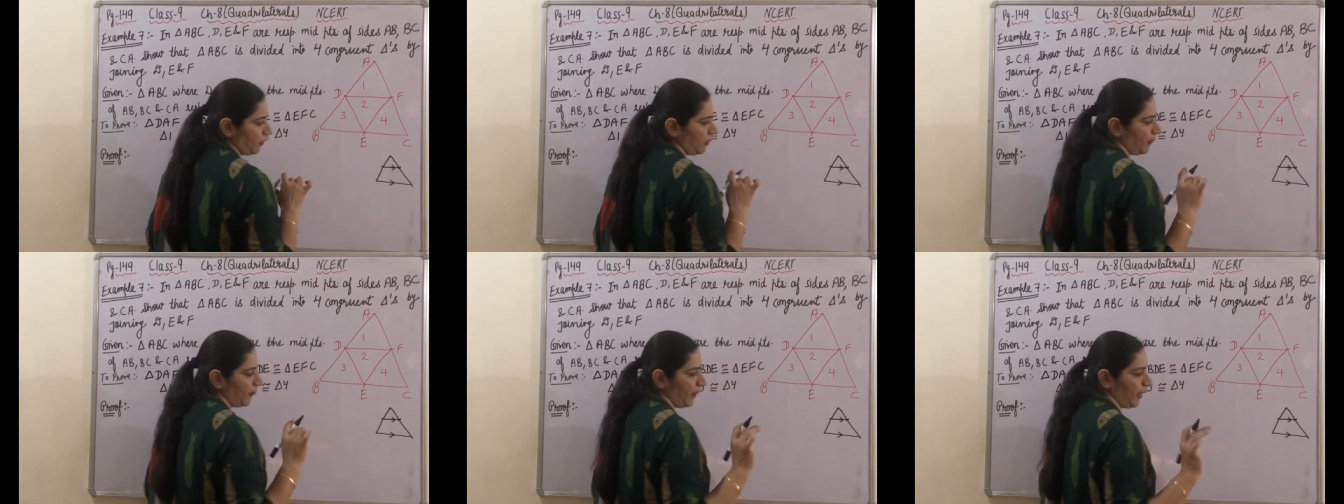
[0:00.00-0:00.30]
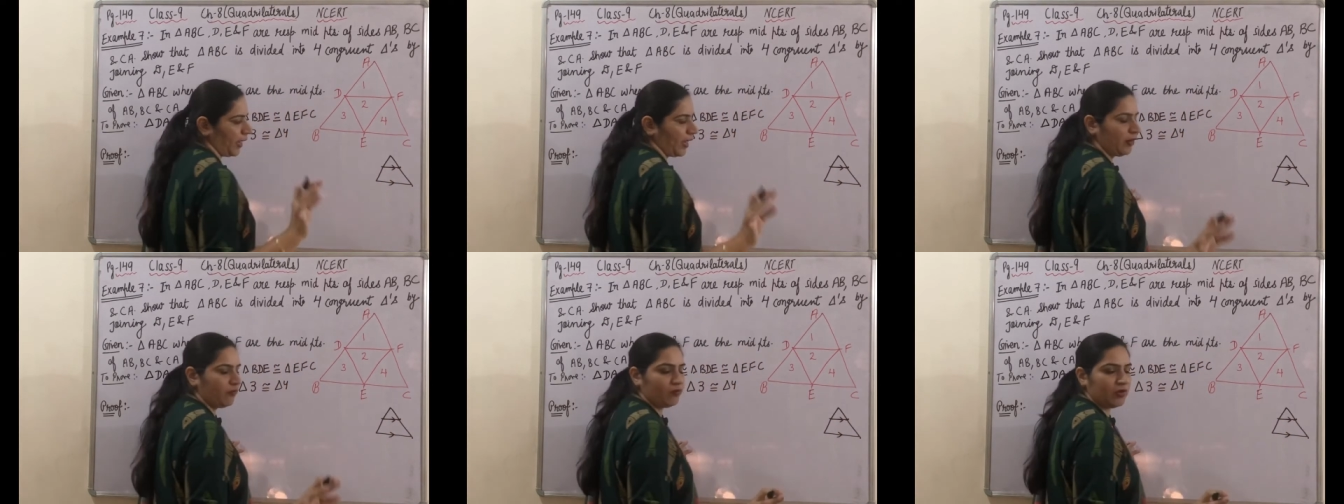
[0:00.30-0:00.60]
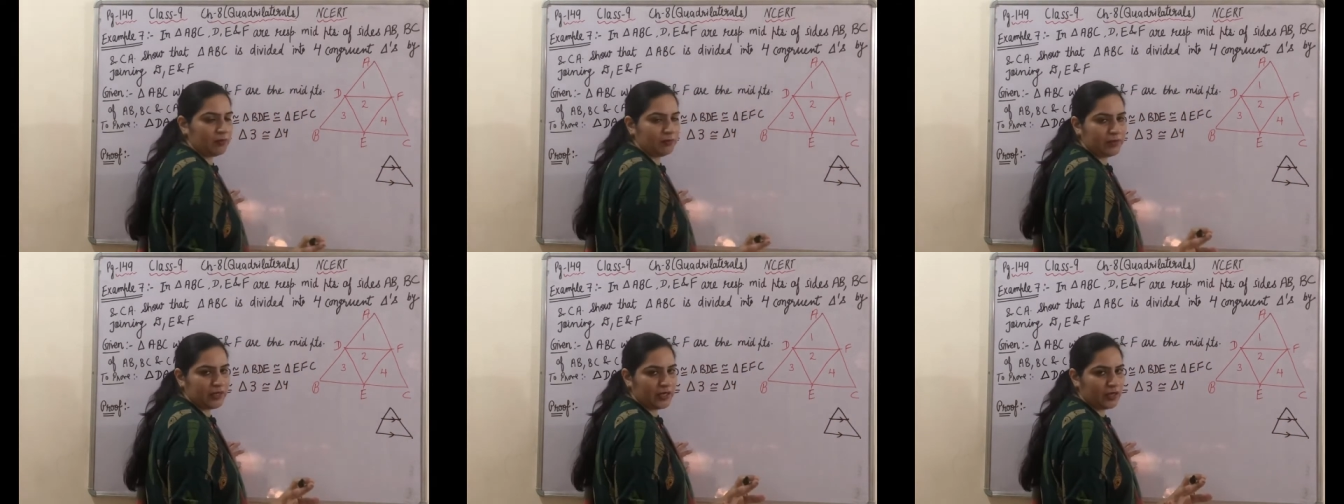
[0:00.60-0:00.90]
and will
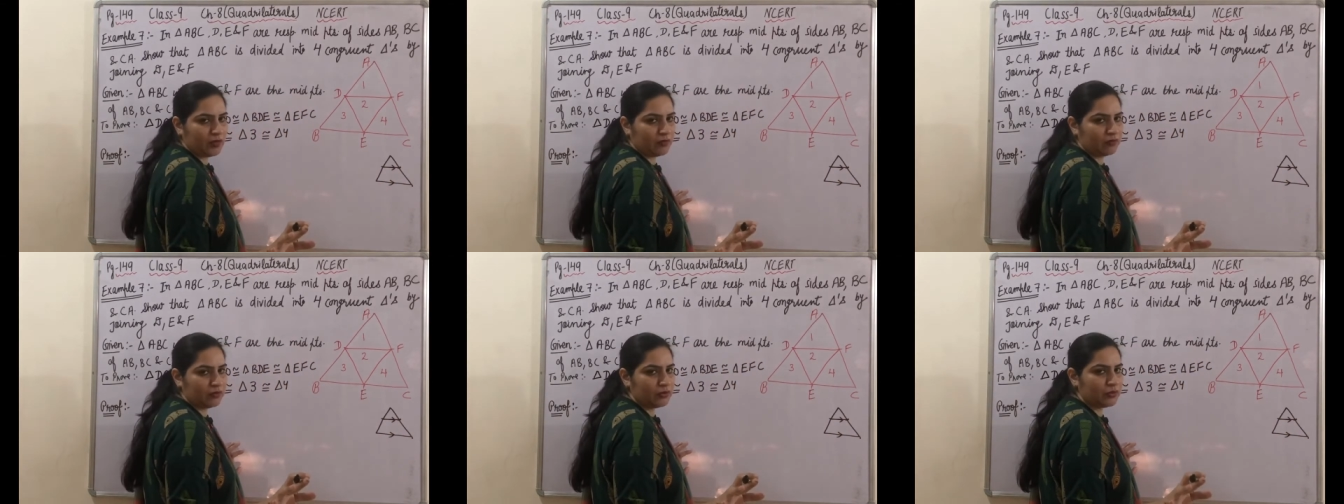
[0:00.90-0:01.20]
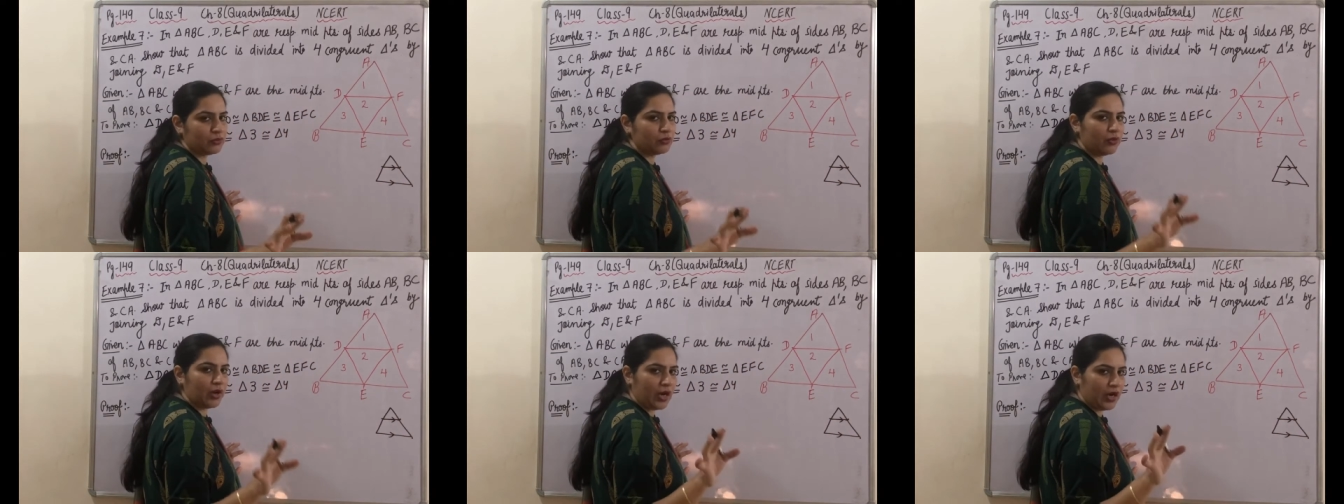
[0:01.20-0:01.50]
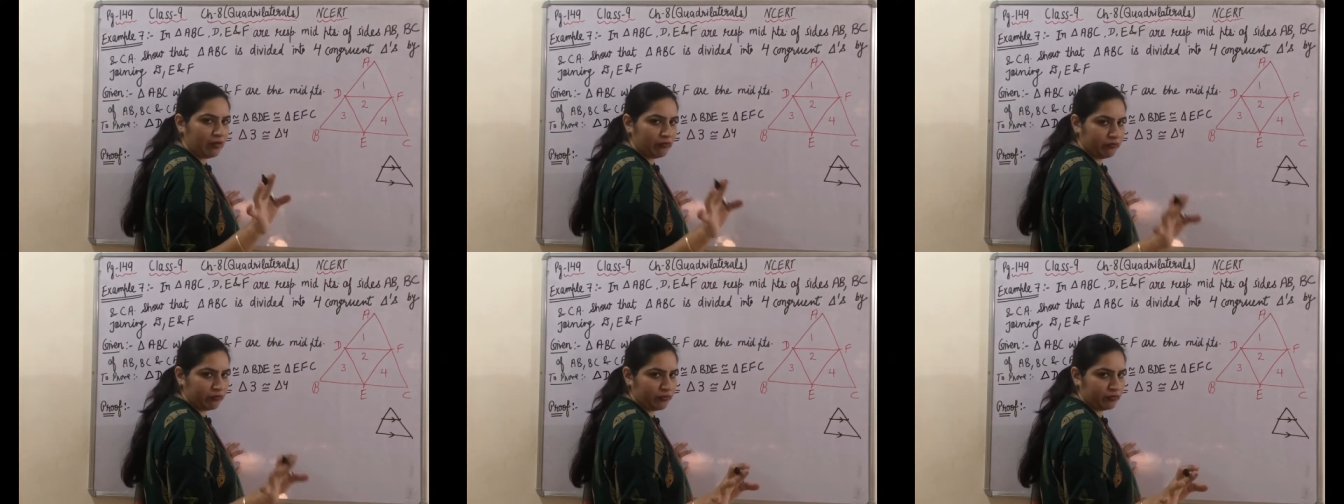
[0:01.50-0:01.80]
be equal to
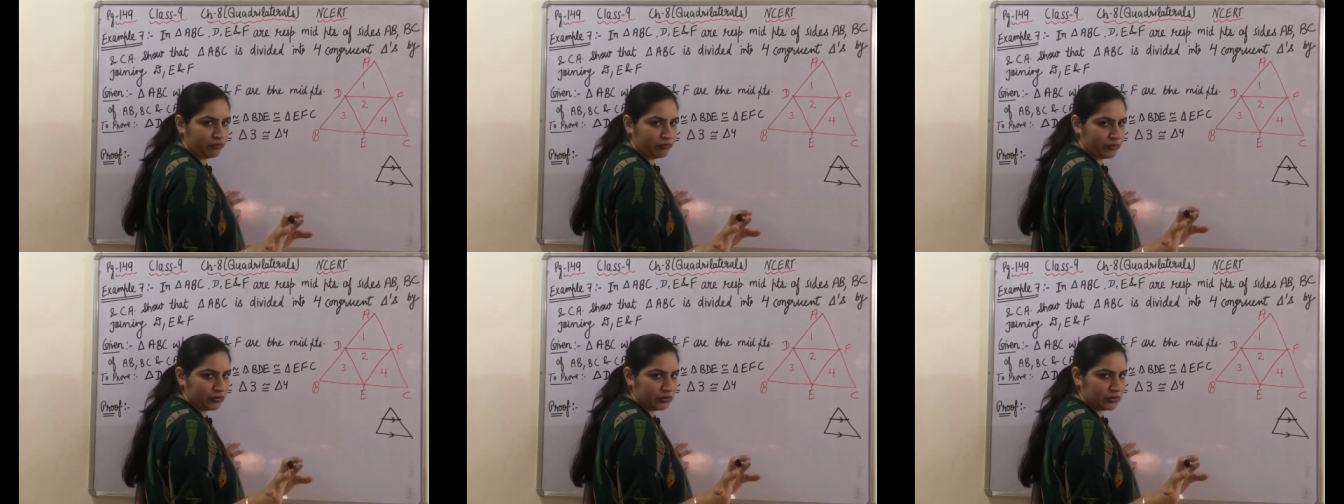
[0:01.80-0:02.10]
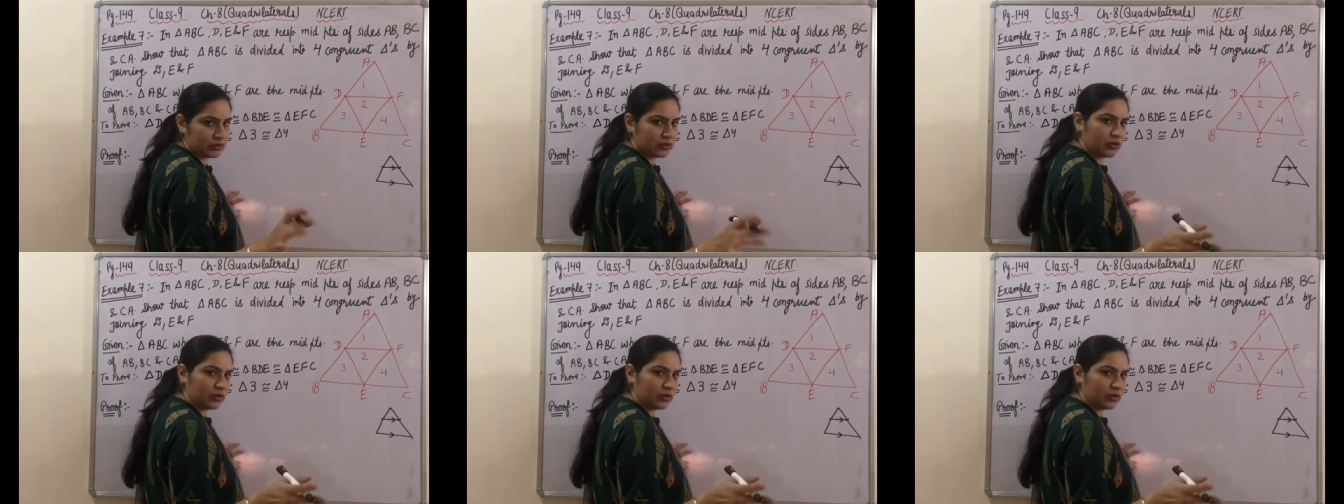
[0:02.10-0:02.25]
half of it.